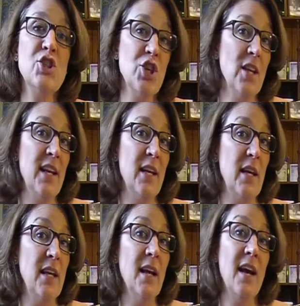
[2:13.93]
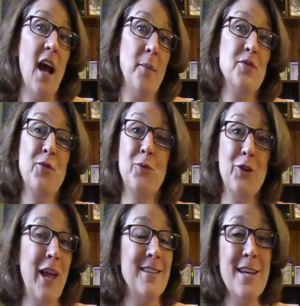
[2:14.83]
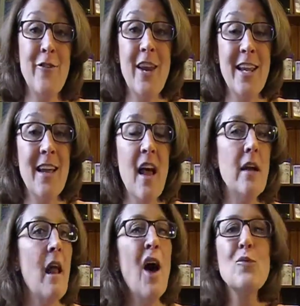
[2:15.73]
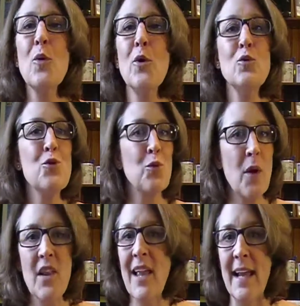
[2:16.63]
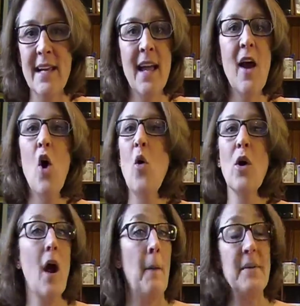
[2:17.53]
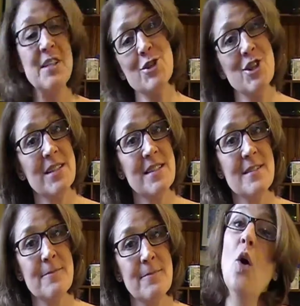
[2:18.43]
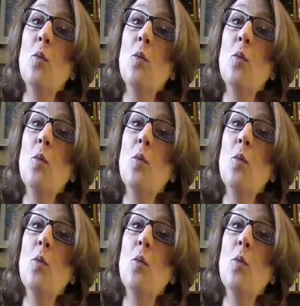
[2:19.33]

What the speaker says: agility comes from creativity, not rote drilling or competitions.